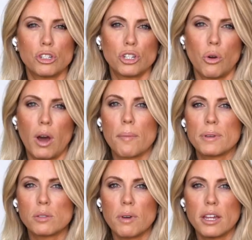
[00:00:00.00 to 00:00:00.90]
show up
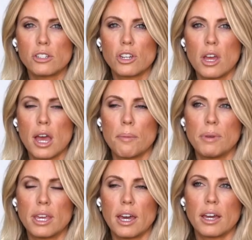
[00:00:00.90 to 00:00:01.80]
as much,
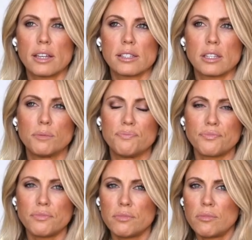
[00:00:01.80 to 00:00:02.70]
because
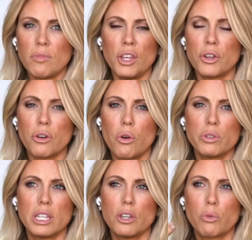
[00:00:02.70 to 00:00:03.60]
you're
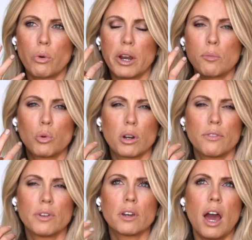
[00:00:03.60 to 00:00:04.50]
wearing more
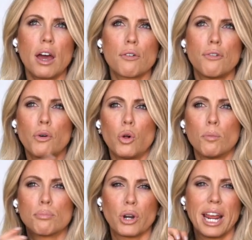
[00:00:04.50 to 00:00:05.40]
of, not a
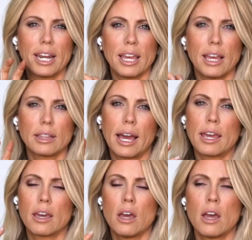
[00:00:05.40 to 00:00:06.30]
full brightening,
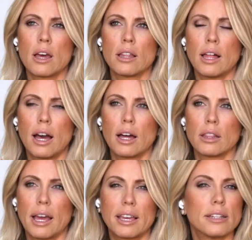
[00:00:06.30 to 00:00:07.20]
like
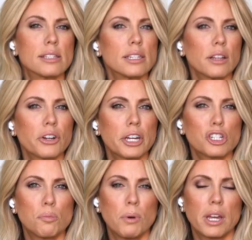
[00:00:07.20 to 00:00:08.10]

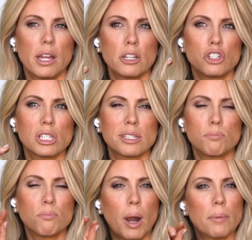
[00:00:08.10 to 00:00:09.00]
concealer-ish, but
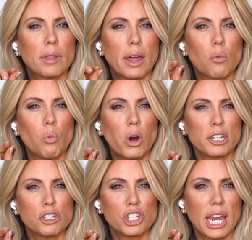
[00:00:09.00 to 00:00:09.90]
just probably like
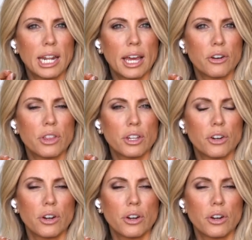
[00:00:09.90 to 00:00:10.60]
one shade lighter than